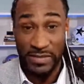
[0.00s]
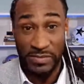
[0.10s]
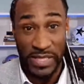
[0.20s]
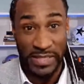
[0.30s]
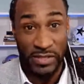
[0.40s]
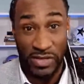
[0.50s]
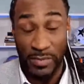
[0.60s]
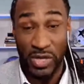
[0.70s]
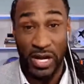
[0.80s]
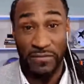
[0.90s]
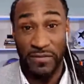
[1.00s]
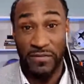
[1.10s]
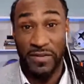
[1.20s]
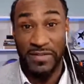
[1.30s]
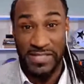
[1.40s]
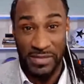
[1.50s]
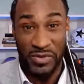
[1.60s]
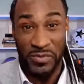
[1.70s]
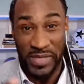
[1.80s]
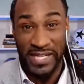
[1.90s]
but they're coming off of Zimmer
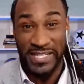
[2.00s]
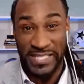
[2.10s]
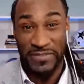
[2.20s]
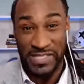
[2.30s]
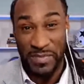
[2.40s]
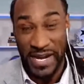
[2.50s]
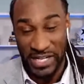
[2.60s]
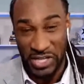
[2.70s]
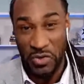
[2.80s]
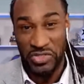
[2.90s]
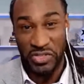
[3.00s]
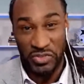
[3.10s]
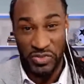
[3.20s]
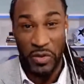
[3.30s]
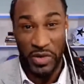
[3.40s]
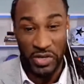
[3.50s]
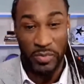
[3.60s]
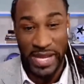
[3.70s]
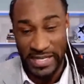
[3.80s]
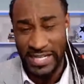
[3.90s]
being a defensive-minded coach. So do they want to go
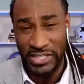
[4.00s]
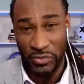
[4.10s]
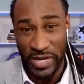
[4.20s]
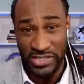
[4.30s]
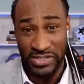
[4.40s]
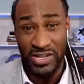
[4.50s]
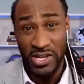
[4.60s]
back in that direction?